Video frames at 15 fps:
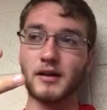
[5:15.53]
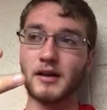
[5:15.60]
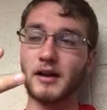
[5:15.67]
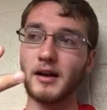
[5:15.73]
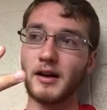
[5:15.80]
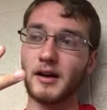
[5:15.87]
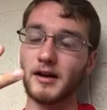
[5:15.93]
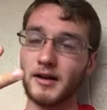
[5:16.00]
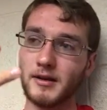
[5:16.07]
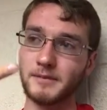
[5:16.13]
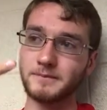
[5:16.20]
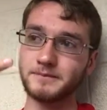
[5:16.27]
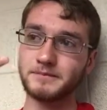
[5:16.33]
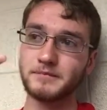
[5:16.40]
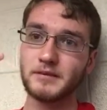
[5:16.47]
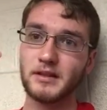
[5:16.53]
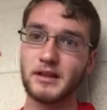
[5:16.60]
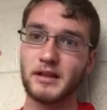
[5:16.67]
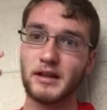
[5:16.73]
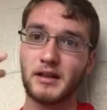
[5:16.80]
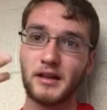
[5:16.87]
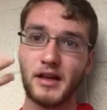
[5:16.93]

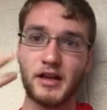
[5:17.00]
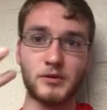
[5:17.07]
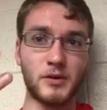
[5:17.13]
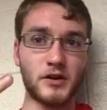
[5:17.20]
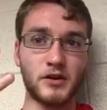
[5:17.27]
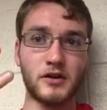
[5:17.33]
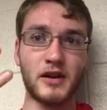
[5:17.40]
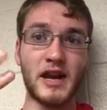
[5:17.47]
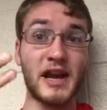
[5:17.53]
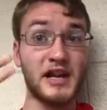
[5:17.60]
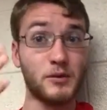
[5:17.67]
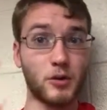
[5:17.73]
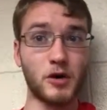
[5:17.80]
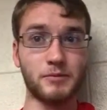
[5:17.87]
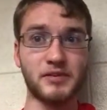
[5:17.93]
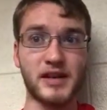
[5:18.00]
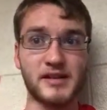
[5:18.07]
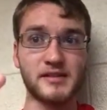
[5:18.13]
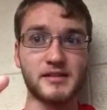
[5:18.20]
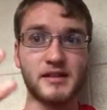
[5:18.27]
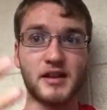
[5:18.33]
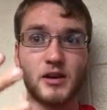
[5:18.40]
A Twitter, and a
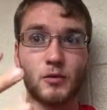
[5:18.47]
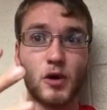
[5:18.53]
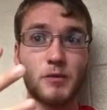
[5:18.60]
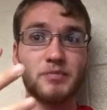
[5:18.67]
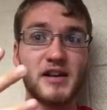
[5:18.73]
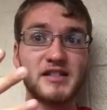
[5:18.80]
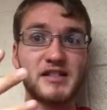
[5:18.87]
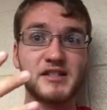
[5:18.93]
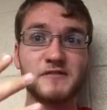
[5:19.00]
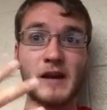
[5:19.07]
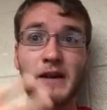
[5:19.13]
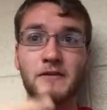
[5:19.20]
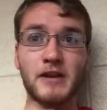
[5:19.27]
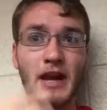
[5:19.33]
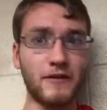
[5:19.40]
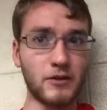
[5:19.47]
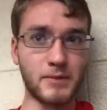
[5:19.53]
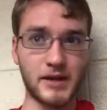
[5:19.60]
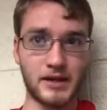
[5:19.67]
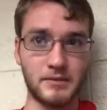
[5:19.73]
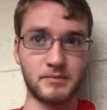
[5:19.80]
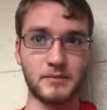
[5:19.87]
WordPress. WordPress is fun for
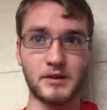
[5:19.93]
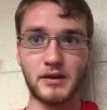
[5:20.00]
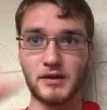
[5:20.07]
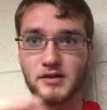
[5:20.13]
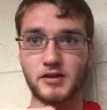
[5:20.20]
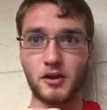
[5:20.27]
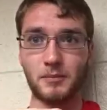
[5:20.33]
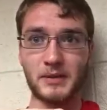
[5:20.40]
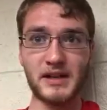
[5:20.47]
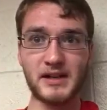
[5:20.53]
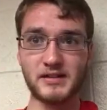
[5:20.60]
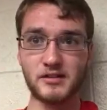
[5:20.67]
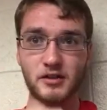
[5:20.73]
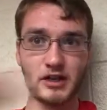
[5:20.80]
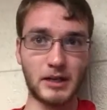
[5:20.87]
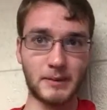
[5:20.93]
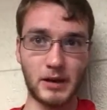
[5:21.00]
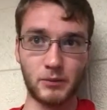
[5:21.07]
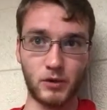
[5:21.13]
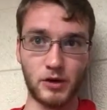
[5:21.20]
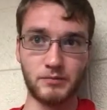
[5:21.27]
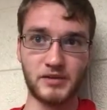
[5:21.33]
everybody, so please look it up
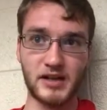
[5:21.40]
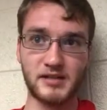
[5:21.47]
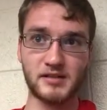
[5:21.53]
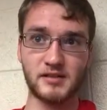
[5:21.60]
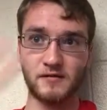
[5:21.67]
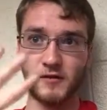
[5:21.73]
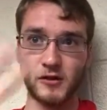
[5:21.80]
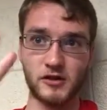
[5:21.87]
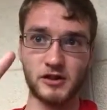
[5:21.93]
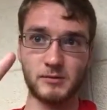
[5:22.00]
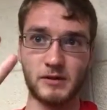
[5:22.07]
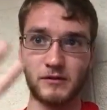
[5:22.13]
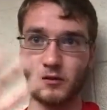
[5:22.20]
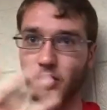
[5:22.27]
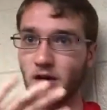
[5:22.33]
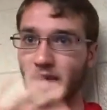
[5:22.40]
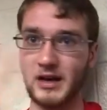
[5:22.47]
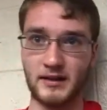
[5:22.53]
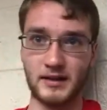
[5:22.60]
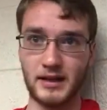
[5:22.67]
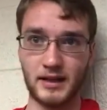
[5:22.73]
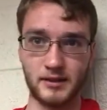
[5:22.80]
on WordPress first, before
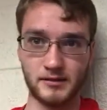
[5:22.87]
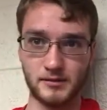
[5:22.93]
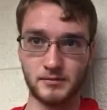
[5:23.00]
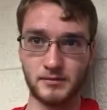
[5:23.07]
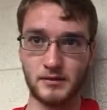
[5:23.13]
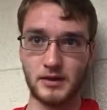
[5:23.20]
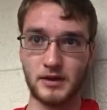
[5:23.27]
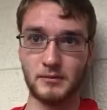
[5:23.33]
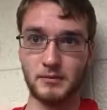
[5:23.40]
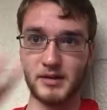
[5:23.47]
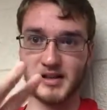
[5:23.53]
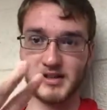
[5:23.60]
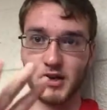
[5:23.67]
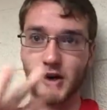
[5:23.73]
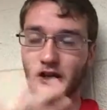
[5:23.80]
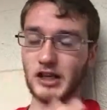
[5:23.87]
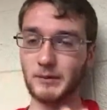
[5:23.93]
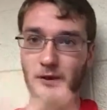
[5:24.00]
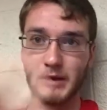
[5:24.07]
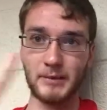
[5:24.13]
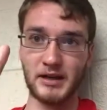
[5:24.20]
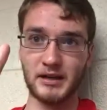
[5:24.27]
anything else. Because I hardly
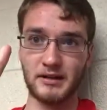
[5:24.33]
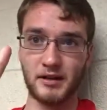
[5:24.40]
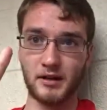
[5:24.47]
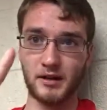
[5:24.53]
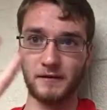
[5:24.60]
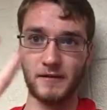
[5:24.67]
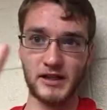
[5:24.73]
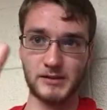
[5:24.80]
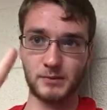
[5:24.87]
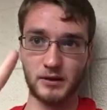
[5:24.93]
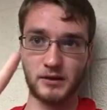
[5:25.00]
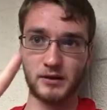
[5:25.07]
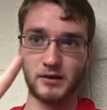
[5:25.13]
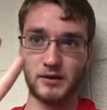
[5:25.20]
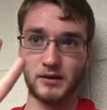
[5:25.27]
put up anything on Facebook.